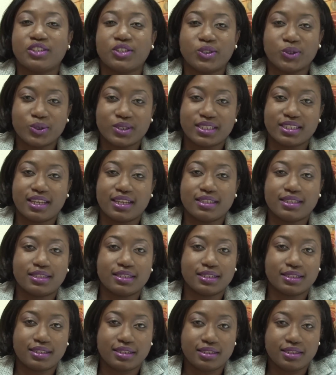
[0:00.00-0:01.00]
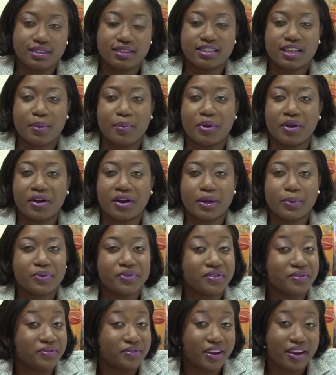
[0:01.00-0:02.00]
the Show Sell Succeed seminar. It was
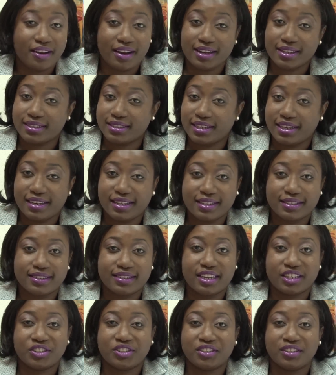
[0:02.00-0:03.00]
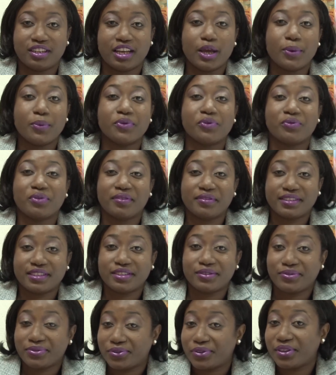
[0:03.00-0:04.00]
a very exciting session. I was
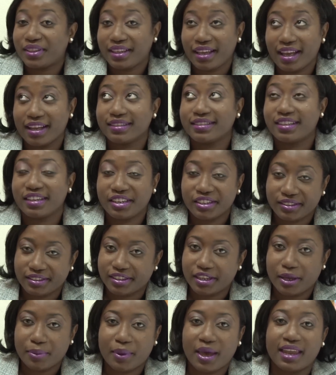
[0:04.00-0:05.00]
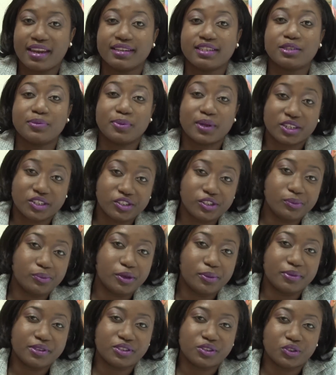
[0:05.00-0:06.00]
riveted for the entire time and especially by
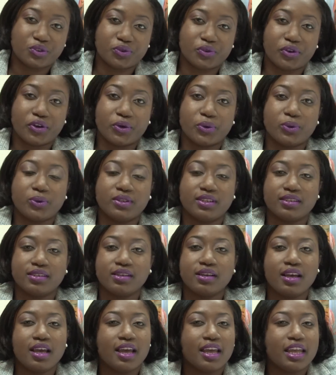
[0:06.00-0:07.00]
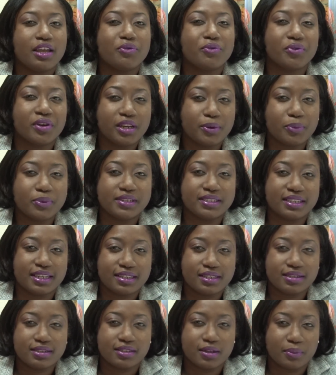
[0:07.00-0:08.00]
Mr. Troy Holder. He really
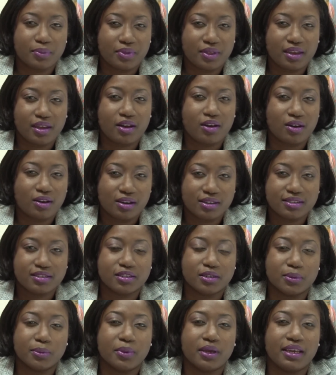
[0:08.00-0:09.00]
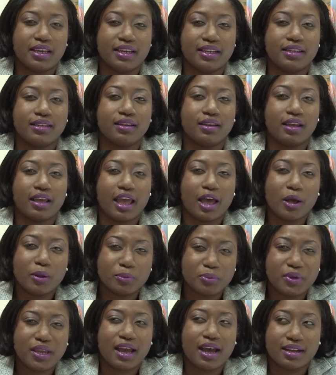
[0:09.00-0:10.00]
presented something awesome. It helped
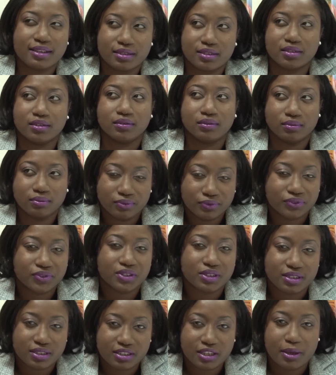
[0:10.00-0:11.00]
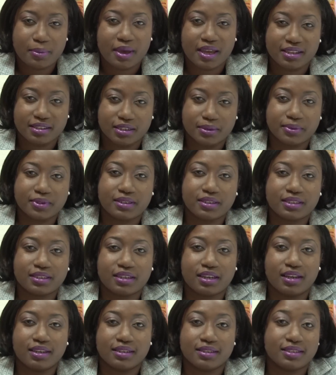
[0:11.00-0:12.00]
me as a first time exhibitor
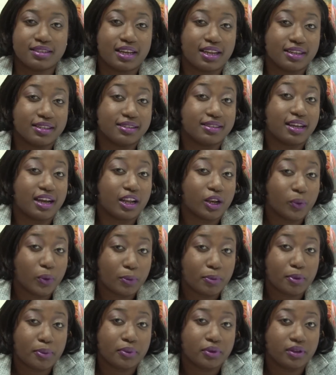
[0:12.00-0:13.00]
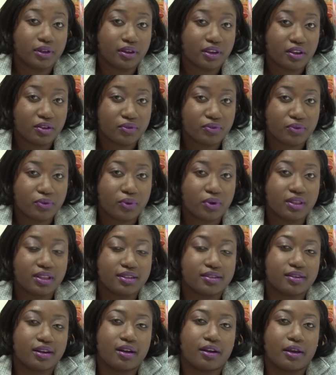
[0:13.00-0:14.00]
to understand exactly what people are looking for, the
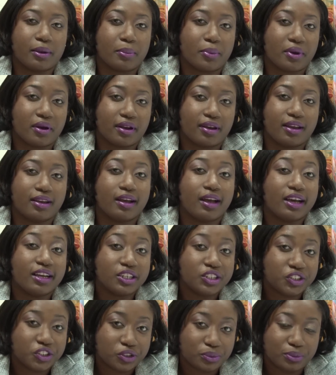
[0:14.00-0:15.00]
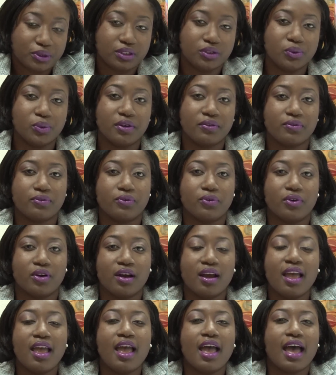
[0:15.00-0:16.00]
target market I should be going for,
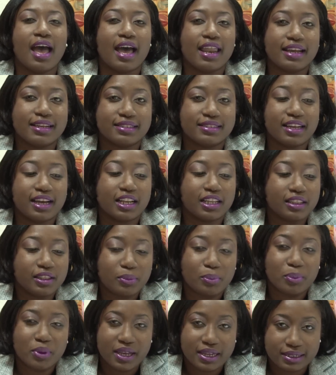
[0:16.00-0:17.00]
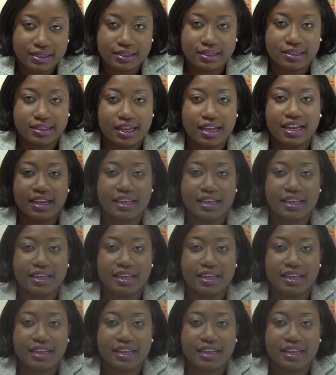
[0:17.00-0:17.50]
and exactly the basis that